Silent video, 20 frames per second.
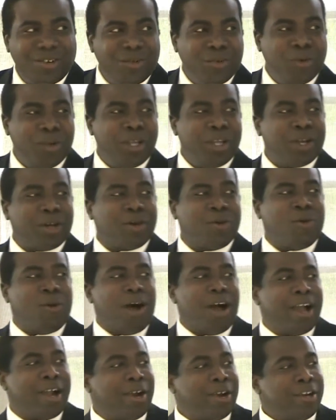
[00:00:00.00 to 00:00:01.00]
We
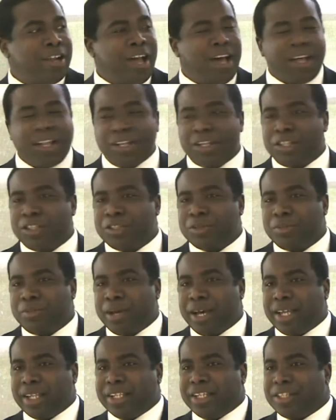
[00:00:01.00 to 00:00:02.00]
acquire knowledge
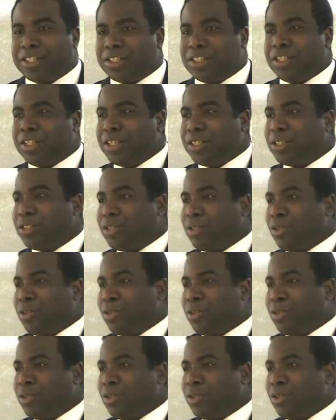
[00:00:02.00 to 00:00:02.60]
by listening